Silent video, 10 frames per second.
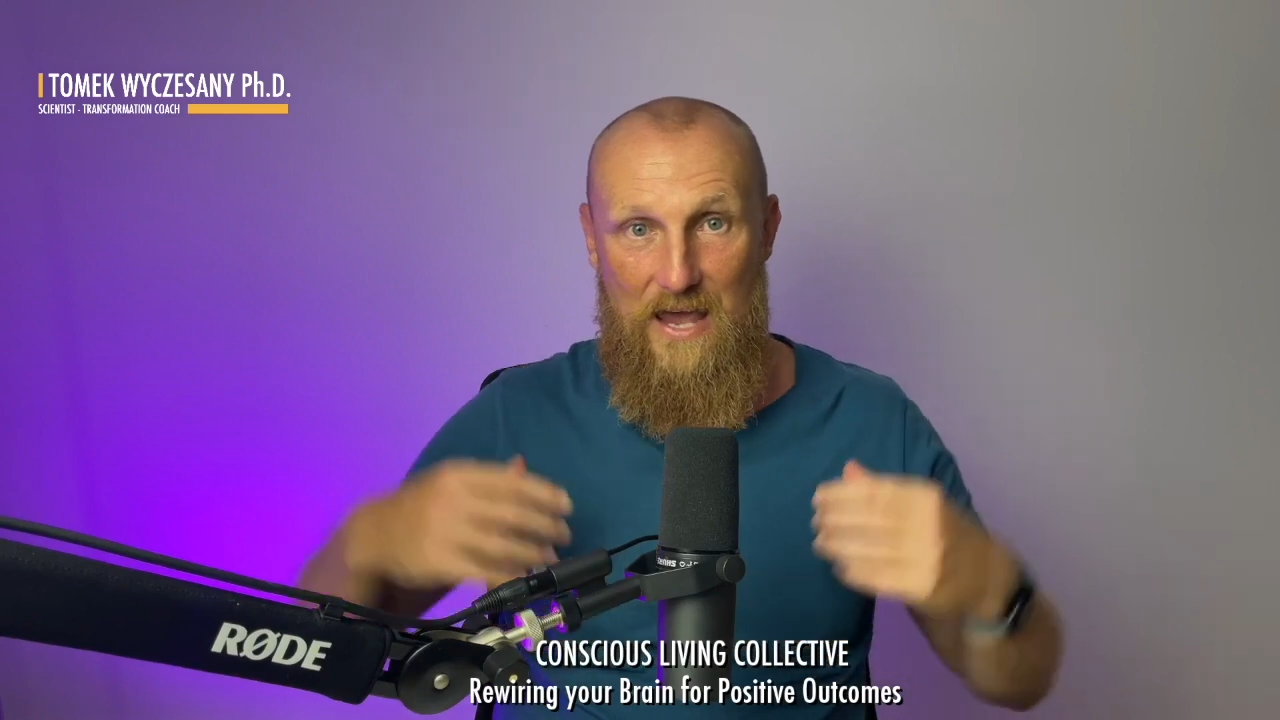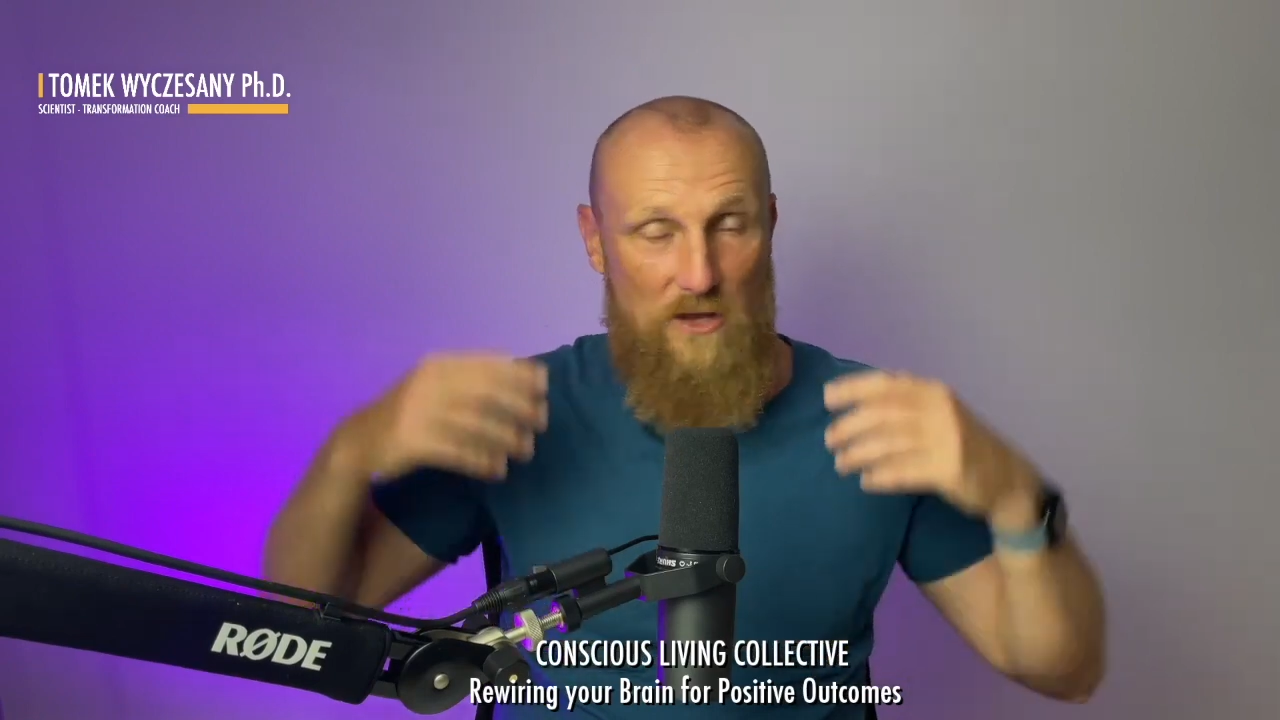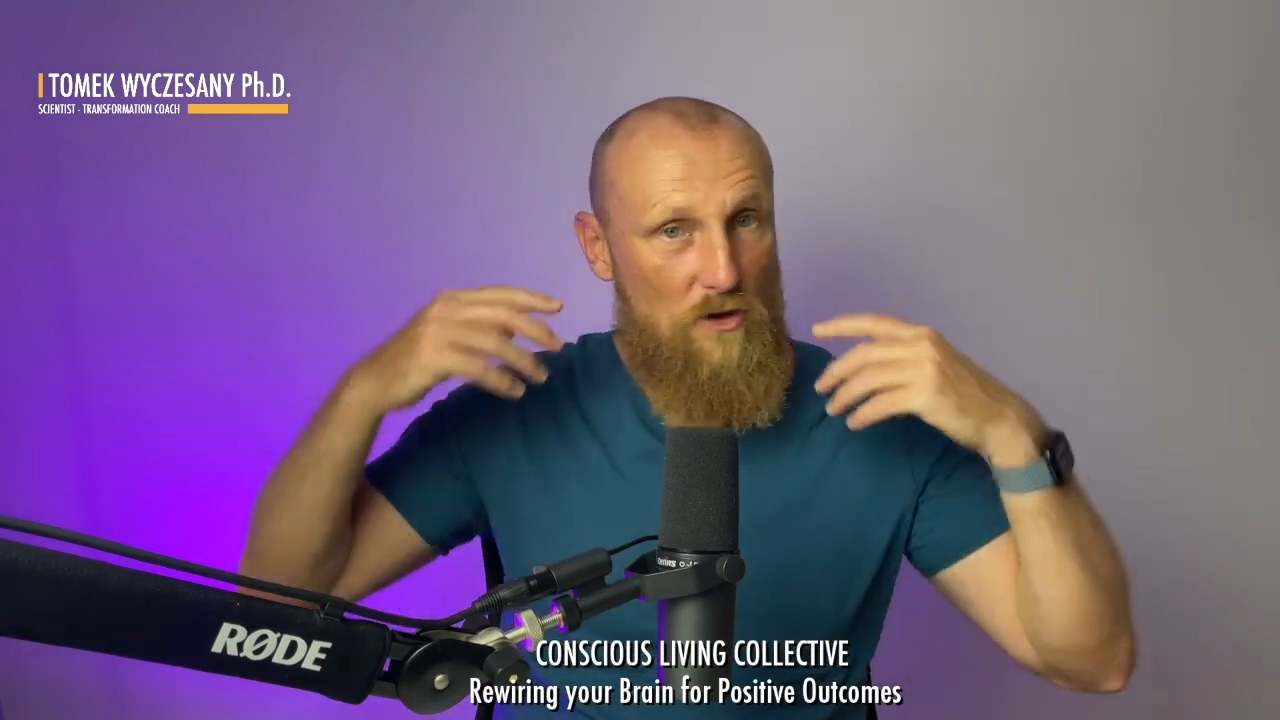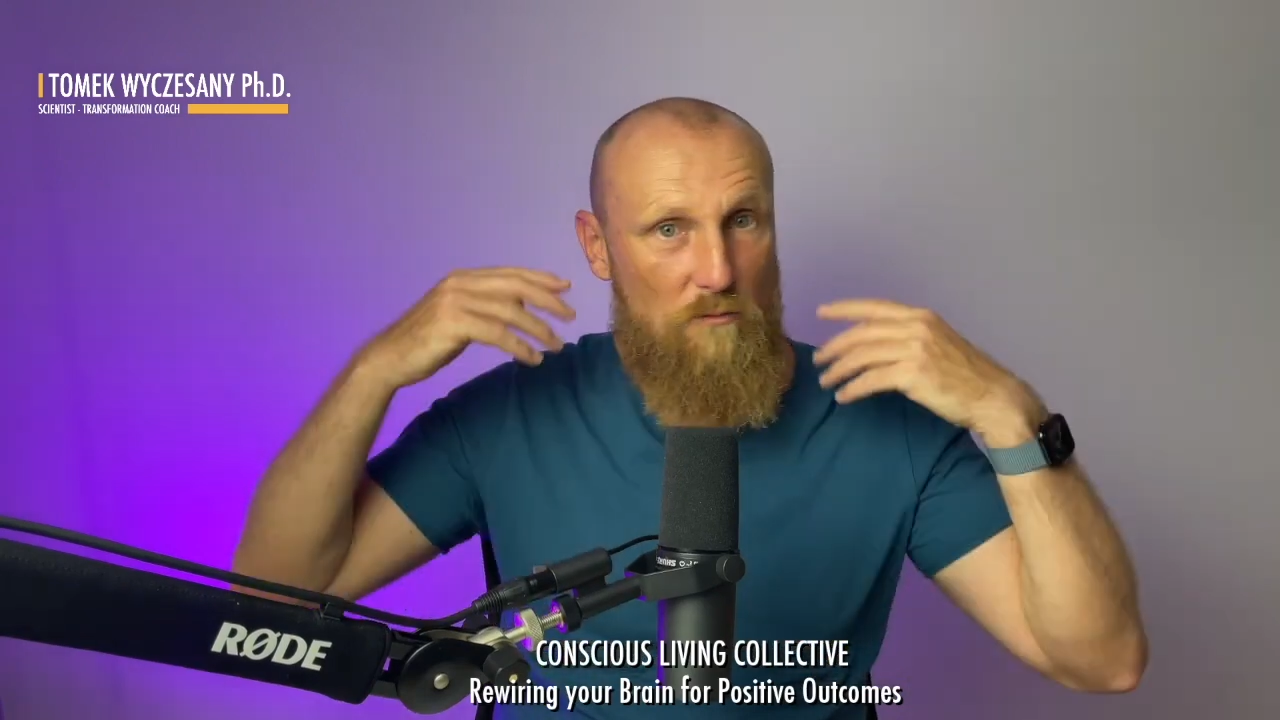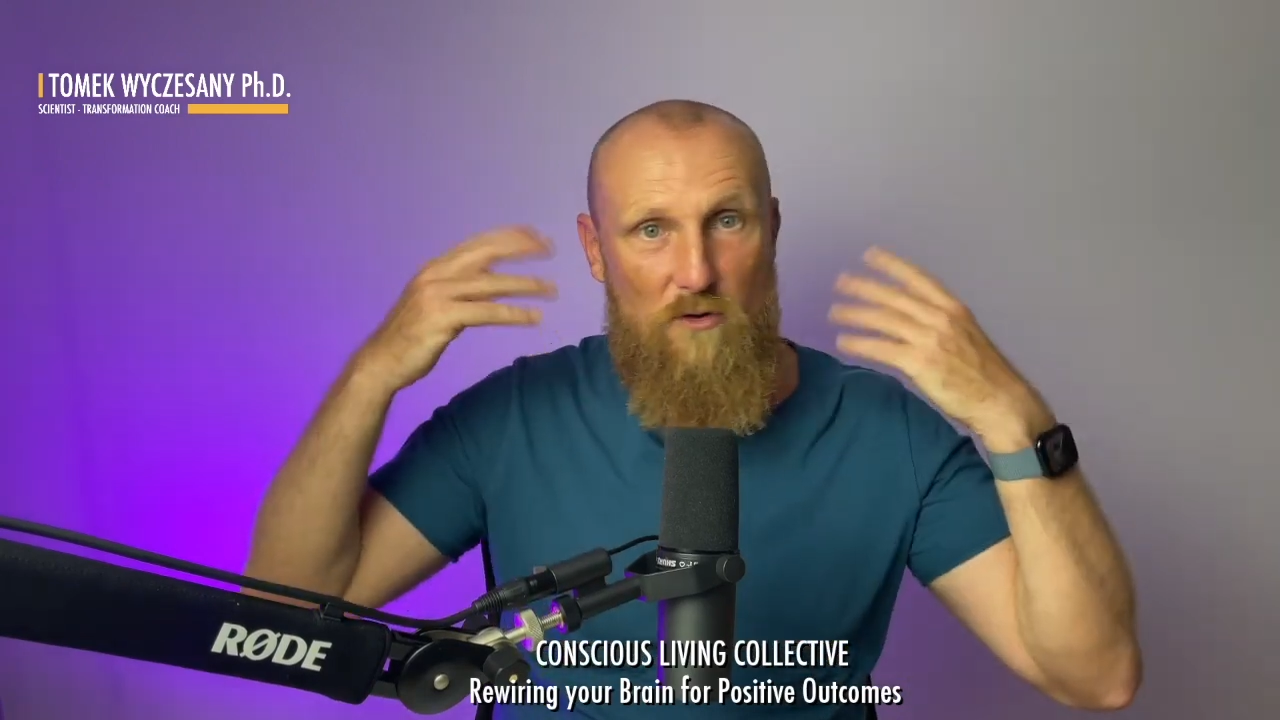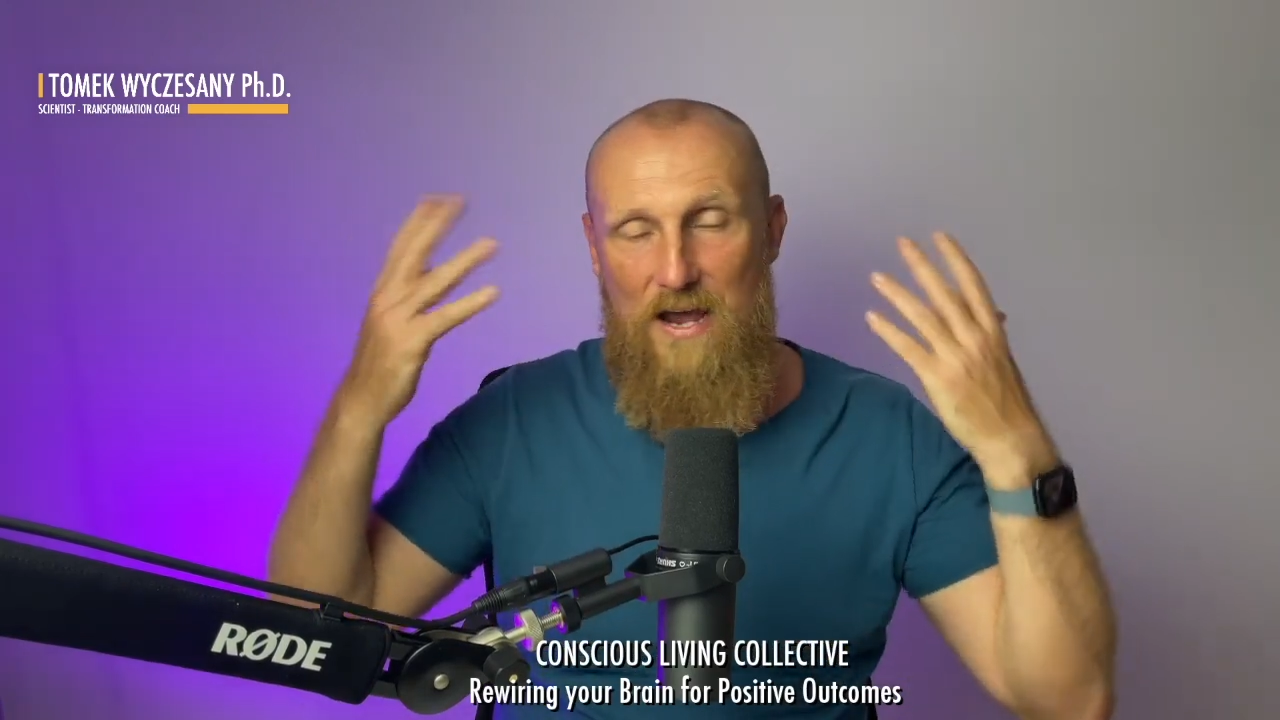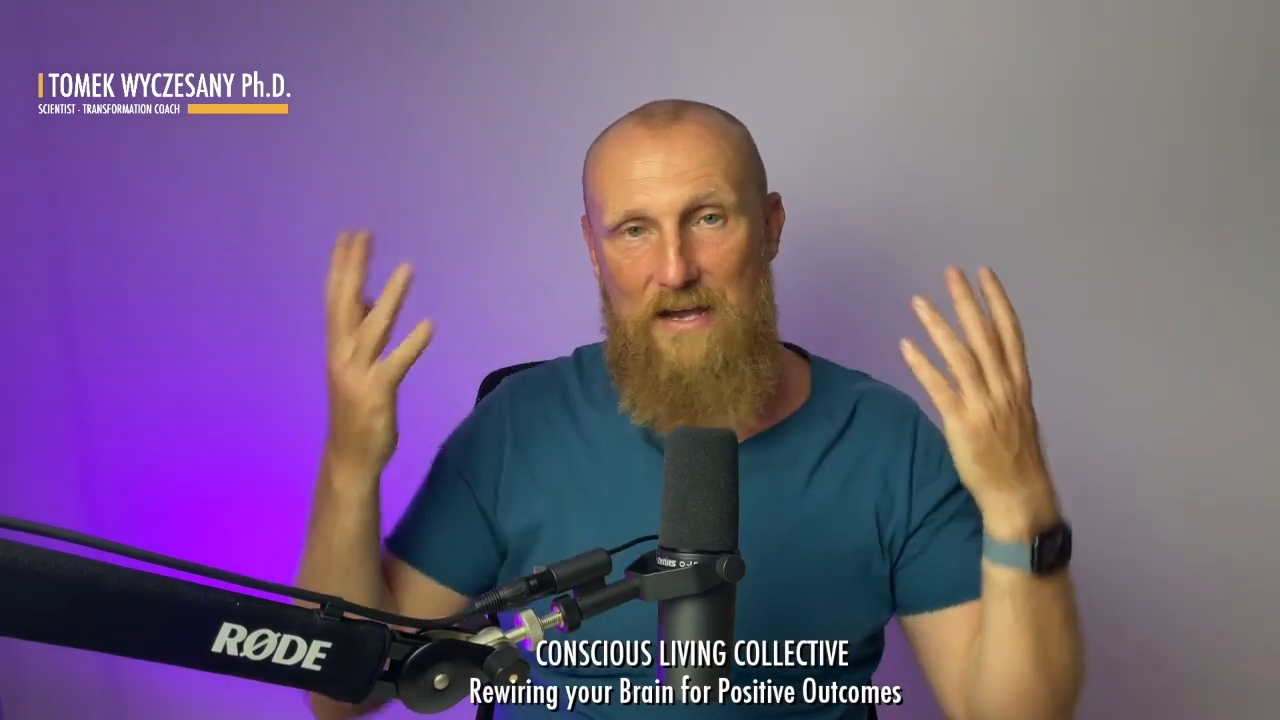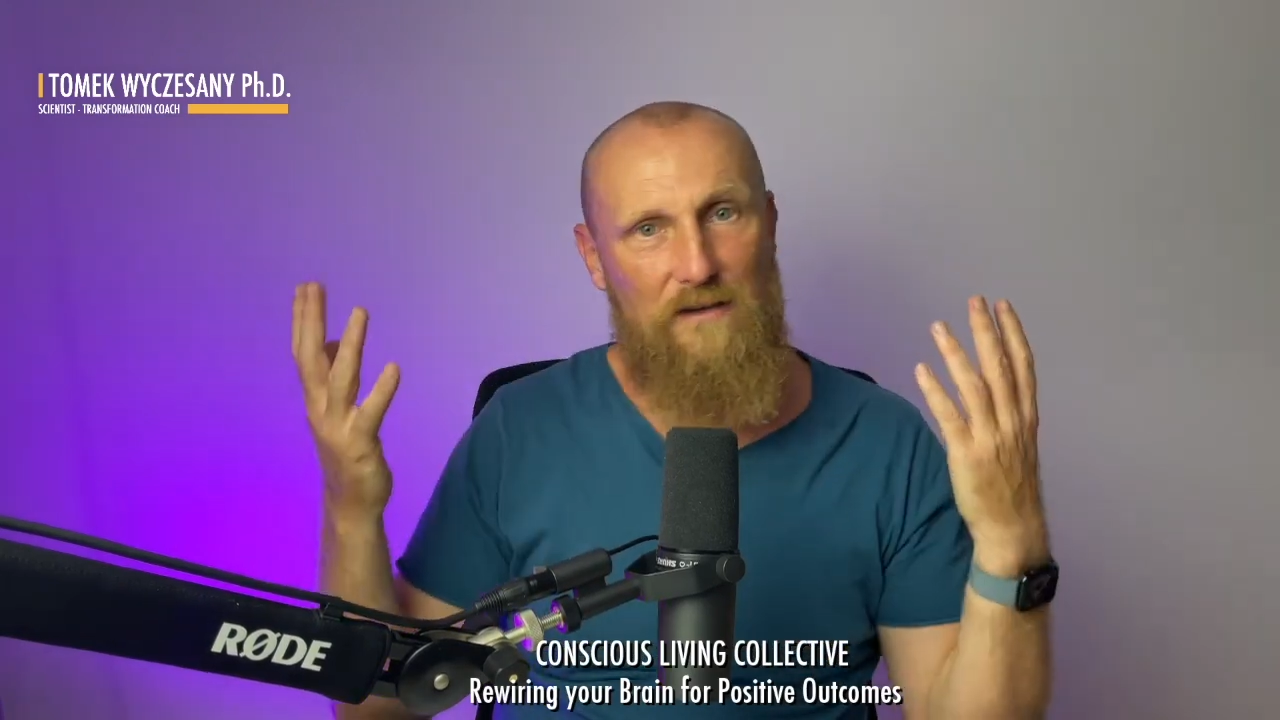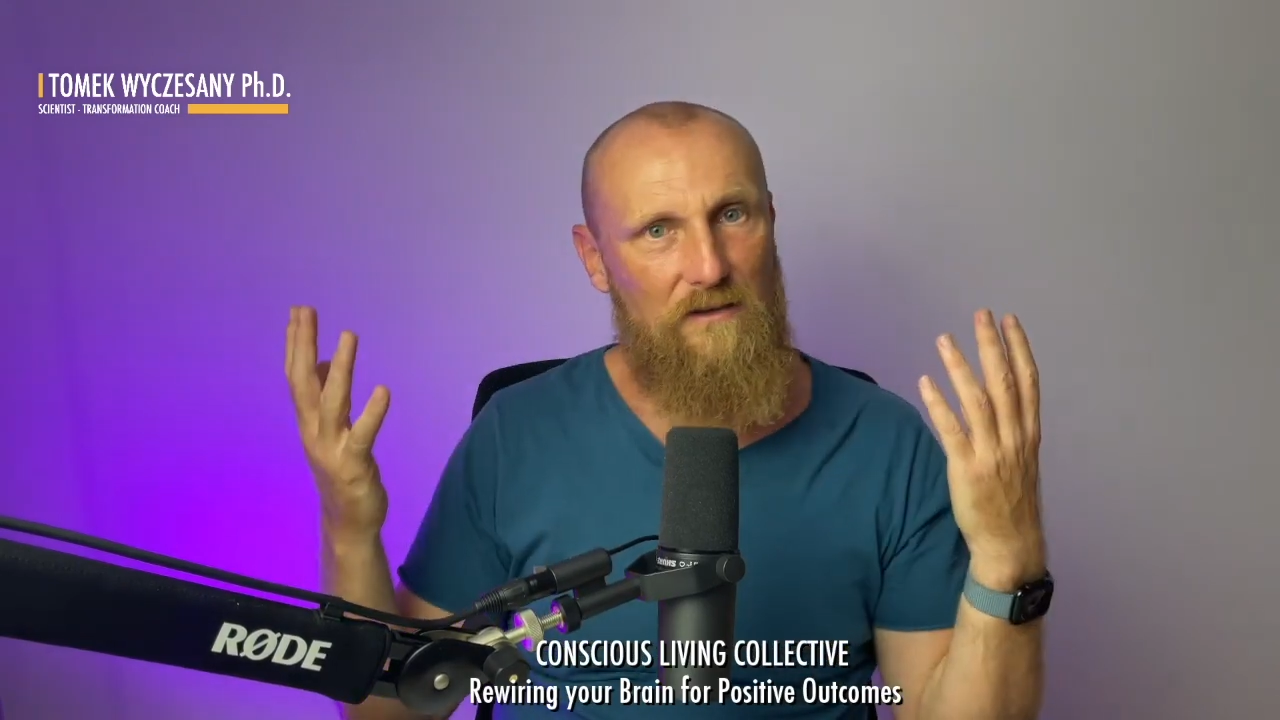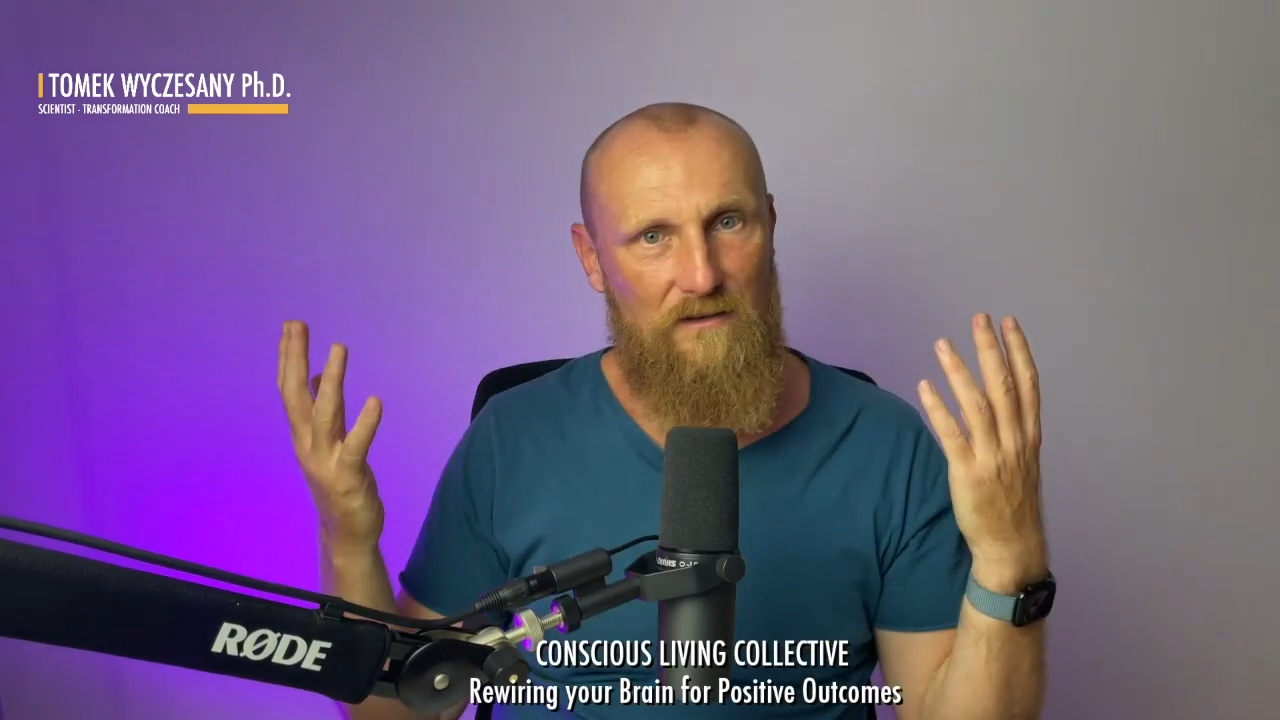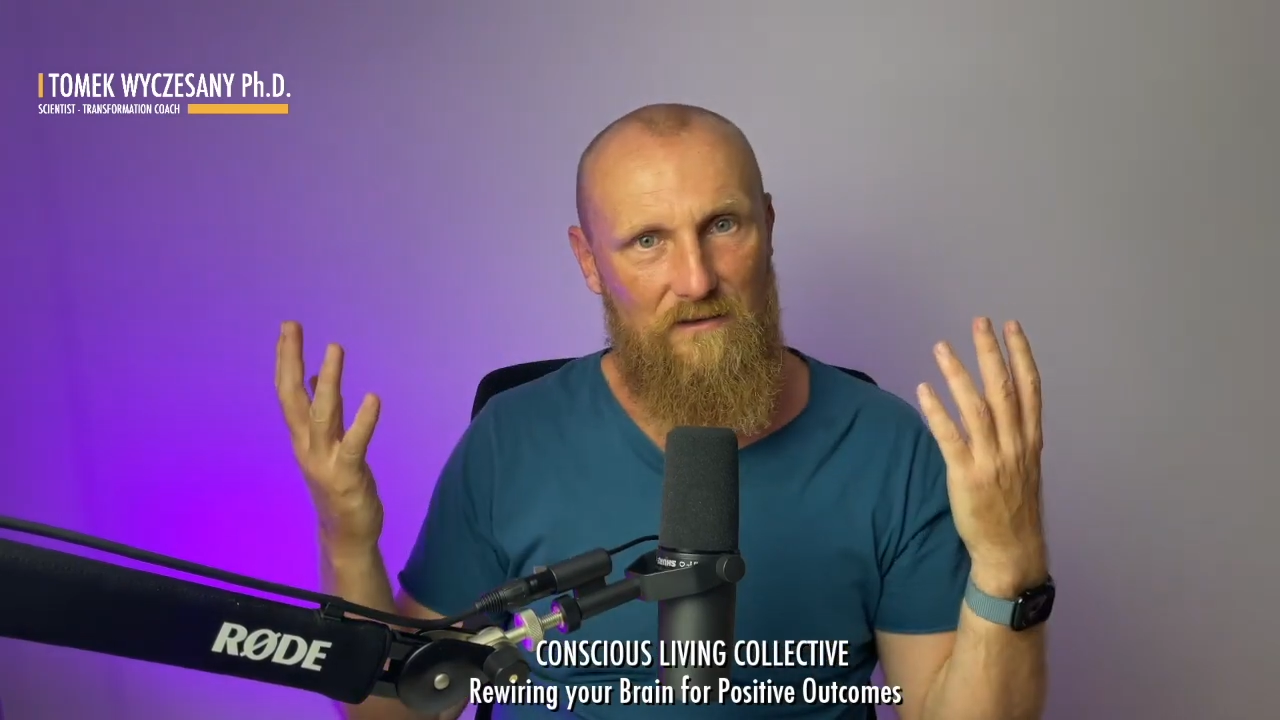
in your brain